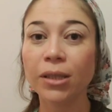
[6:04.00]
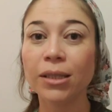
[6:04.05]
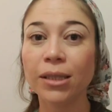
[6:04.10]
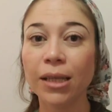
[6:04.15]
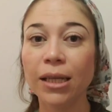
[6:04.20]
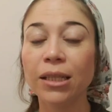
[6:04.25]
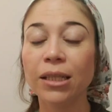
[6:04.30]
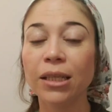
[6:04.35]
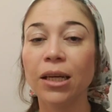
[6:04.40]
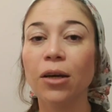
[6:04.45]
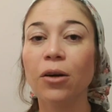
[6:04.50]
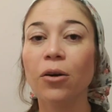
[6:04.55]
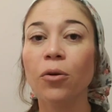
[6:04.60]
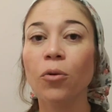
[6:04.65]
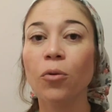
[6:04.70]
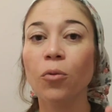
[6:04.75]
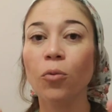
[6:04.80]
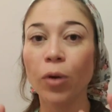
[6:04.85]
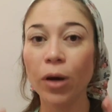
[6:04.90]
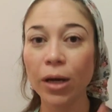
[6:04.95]

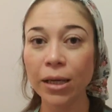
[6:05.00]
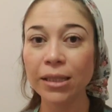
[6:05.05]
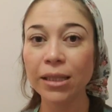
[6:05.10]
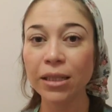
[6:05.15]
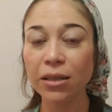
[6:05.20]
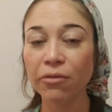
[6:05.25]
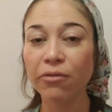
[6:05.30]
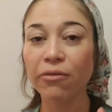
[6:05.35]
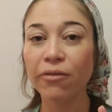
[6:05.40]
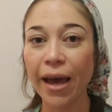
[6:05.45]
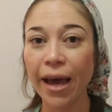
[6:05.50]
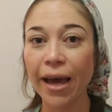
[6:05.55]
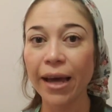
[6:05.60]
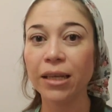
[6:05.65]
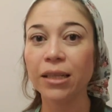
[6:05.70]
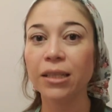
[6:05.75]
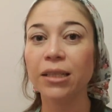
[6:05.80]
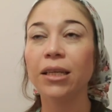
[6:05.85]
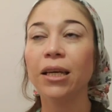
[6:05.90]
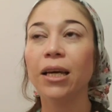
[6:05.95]
placenta was in
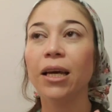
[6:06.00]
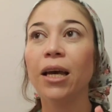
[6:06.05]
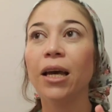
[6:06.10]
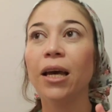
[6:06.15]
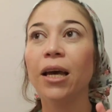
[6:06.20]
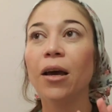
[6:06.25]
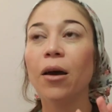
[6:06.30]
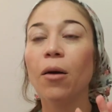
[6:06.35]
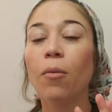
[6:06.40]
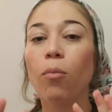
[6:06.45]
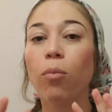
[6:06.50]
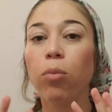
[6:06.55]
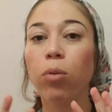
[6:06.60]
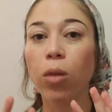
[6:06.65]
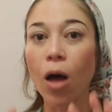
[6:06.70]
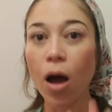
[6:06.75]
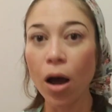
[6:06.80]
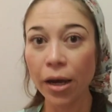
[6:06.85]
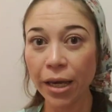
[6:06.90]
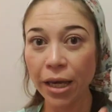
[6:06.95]
fact
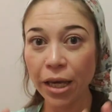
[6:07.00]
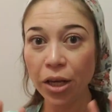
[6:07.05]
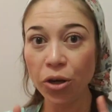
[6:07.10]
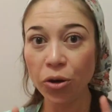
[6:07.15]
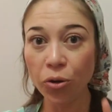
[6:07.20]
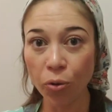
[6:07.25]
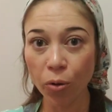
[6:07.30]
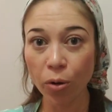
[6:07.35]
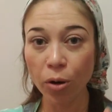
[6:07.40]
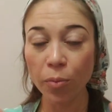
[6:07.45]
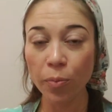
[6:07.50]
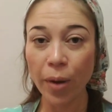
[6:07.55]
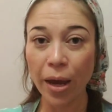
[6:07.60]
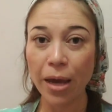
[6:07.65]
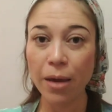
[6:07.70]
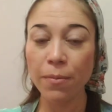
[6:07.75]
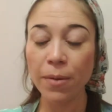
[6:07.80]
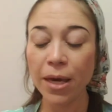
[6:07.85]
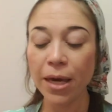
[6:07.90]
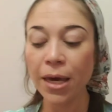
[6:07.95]
blocking your
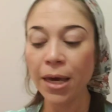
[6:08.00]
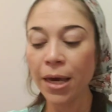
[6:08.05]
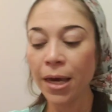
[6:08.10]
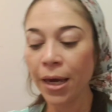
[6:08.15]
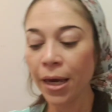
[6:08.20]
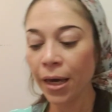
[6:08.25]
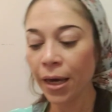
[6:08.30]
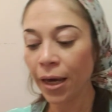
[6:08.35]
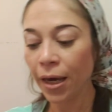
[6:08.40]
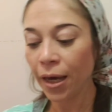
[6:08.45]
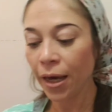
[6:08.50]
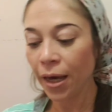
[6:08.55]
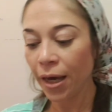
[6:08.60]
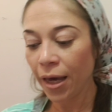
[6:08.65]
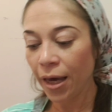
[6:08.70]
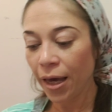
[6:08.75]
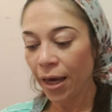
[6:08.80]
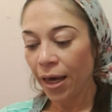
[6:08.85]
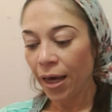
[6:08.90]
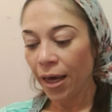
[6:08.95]
baby,
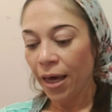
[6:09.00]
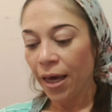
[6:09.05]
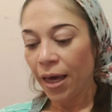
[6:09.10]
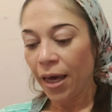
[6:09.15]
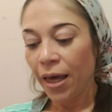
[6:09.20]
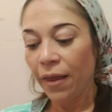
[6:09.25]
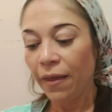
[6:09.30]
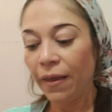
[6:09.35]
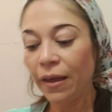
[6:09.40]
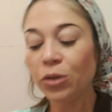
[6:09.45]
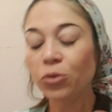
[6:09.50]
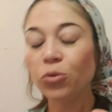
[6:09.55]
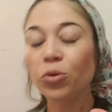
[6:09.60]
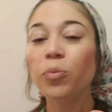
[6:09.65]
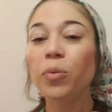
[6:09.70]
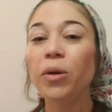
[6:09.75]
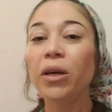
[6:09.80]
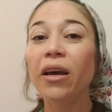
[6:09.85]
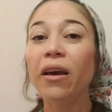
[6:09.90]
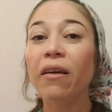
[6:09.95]
this
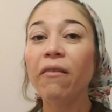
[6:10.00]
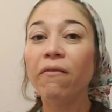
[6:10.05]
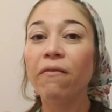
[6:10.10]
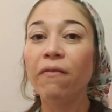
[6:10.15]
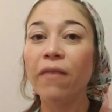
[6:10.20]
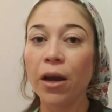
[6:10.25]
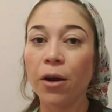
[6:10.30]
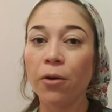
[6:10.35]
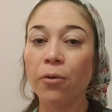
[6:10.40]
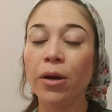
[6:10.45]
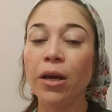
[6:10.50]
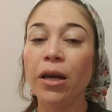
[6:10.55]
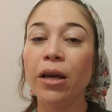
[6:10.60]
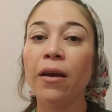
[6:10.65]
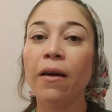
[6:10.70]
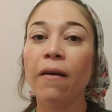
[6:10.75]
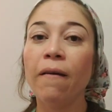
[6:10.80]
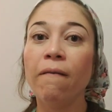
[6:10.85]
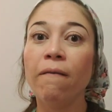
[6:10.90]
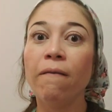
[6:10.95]
would be a
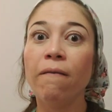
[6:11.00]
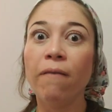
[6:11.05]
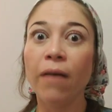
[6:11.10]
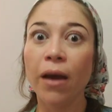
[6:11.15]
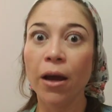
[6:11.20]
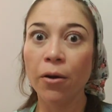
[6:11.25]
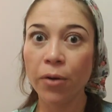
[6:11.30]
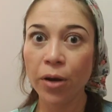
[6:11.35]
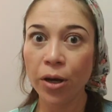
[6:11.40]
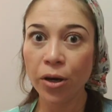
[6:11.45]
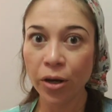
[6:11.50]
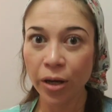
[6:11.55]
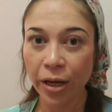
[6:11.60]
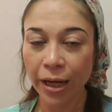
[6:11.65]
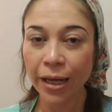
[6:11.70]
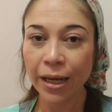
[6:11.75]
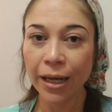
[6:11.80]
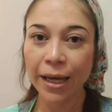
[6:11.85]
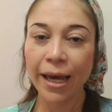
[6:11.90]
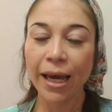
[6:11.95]
very, very
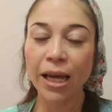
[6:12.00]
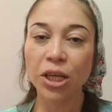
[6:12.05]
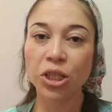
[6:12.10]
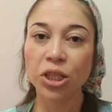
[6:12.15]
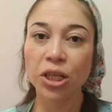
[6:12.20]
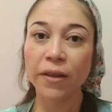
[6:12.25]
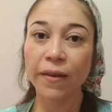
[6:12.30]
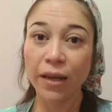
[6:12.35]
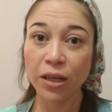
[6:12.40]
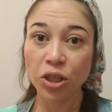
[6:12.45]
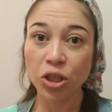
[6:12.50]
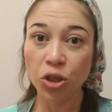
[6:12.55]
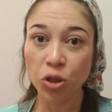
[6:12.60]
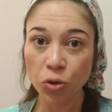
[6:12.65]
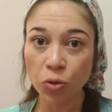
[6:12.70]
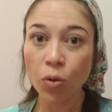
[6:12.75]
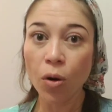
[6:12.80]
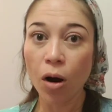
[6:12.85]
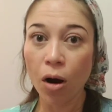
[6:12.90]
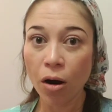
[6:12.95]
good indication that
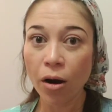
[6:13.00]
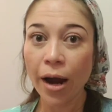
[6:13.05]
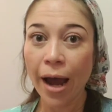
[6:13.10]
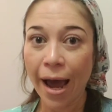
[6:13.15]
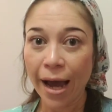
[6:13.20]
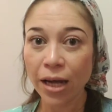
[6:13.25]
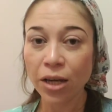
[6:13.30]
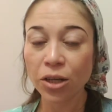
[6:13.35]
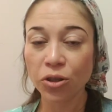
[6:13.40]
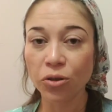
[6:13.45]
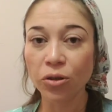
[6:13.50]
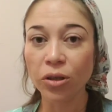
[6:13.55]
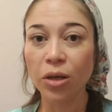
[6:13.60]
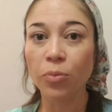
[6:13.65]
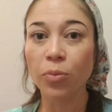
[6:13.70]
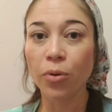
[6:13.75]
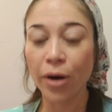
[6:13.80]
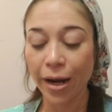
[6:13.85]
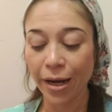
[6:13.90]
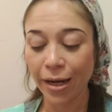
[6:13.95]
you are
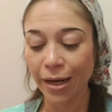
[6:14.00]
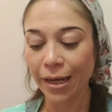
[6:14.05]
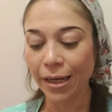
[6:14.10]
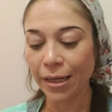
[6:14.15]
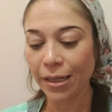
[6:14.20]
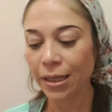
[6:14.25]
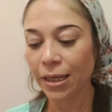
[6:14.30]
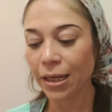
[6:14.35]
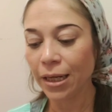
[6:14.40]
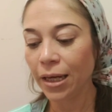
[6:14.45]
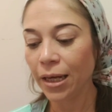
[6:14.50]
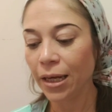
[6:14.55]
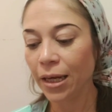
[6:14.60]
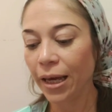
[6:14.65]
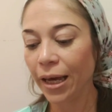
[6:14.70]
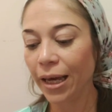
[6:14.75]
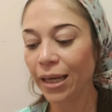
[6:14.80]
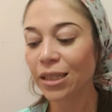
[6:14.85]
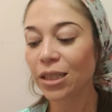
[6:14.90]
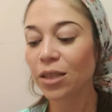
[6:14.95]
actually pregnant,
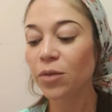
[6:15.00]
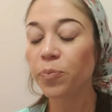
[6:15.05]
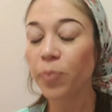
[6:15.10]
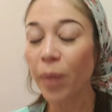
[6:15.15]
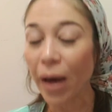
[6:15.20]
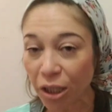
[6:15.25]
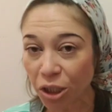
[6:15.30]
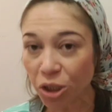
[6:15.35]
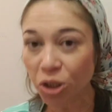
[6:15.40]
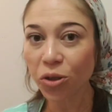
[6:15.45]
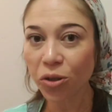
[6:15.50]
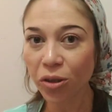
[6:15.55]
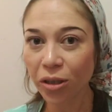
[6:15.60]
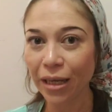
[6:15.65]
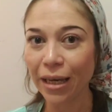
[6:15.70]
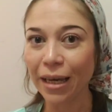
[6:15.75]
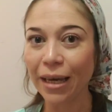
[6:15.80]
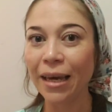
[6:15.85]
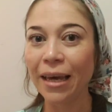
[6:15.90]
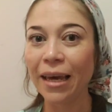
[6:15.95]

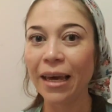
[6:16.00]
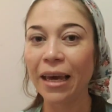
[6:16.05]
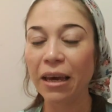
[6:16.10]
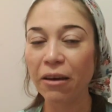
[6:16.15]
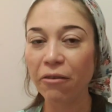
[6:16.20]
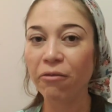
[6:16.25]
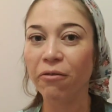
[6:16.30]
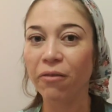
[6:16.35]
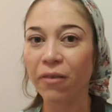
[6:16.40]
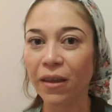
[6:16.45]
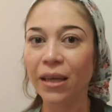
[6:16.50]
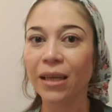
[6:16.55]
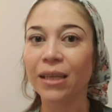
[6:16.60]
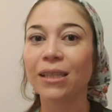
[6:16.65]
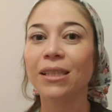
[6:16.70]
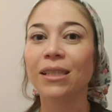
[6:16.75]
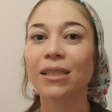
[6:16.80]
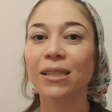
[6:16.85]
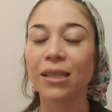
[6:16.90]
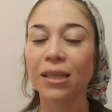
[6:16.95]
especially if
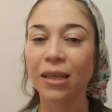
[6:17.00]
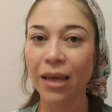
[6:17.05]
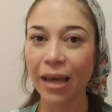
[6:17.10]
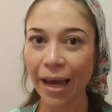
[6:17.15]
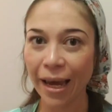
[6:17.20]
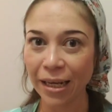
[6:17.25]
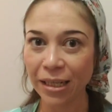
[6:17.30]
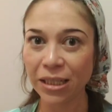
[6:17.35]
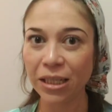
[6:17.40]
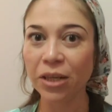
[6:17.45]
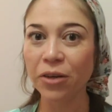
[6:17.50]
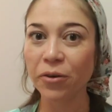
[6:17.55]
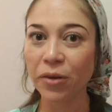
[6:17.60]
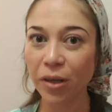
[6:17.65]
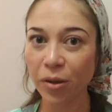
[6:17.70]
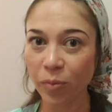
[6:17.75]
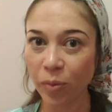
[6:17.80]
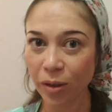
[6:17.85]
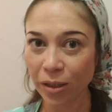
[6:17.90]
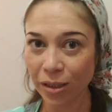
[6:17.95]
this
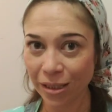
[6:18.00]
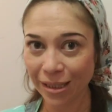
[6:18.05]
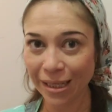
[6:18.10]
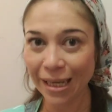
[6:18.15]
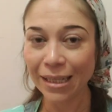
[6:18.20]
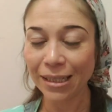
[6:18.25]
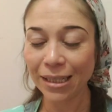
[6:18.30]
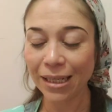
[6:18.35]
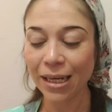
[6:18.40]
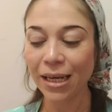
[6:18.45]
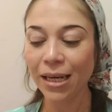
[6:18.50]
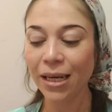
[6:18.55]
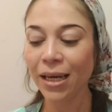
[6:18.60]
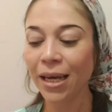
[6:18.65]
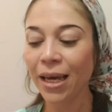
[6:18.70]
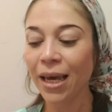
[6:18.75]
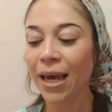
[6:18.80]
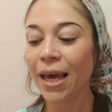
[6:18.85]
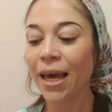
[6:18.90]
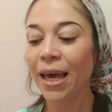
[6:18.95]
anterior
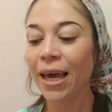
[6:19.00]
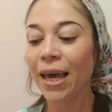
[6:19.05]
placenta